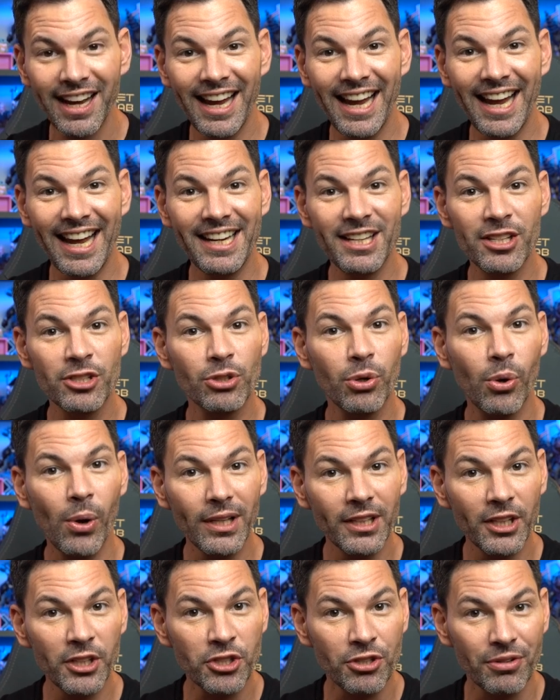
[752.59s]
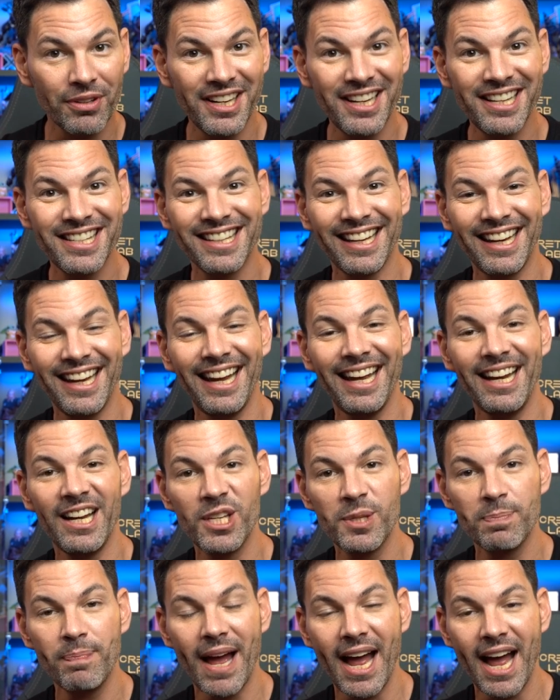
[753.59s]
and his toiletries in
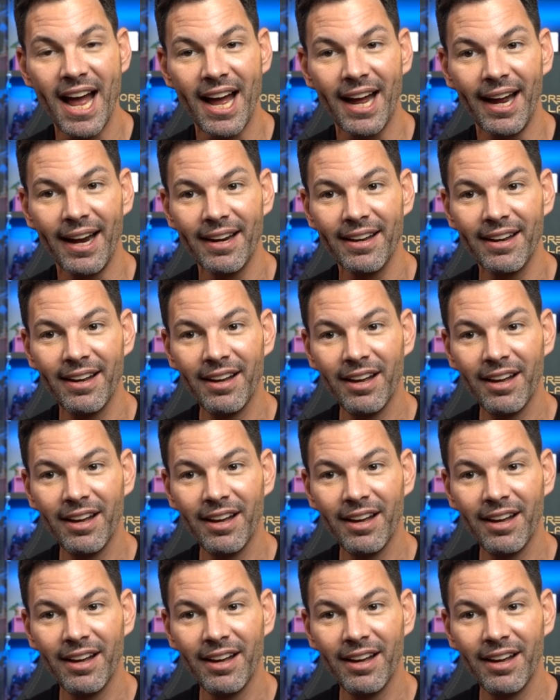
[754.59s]
his bag,